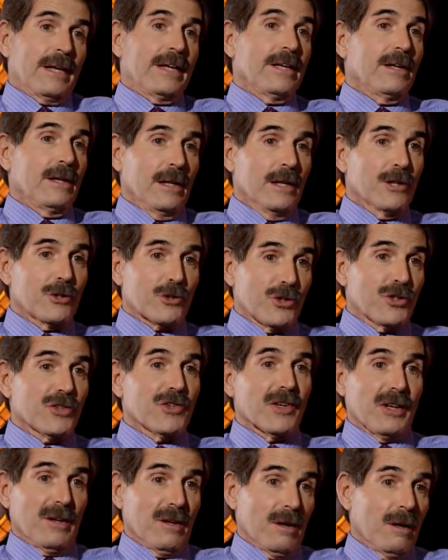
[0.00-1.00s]
it's it,
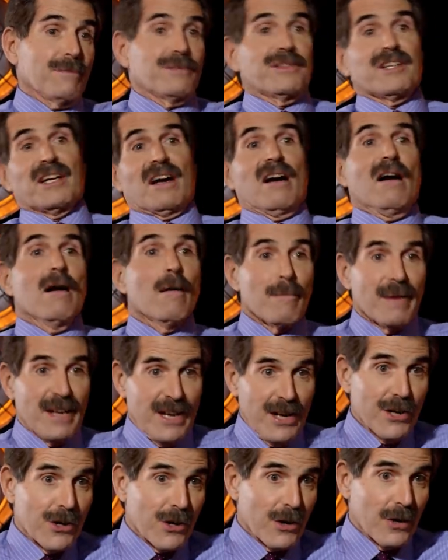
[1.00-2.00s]
interested it, enough to come
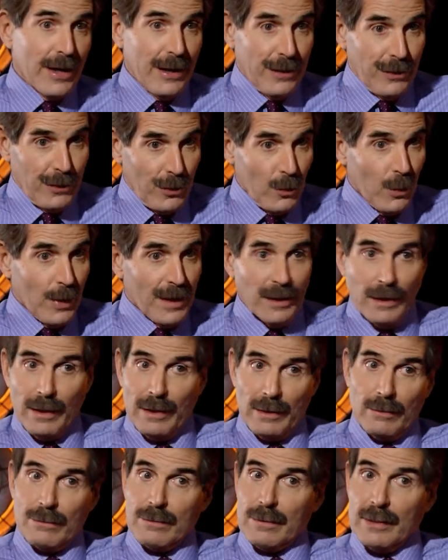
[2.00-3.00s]
here and do it.
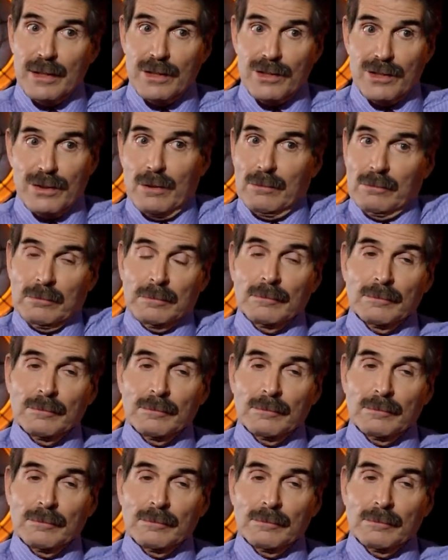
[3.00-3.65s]
I don't think so.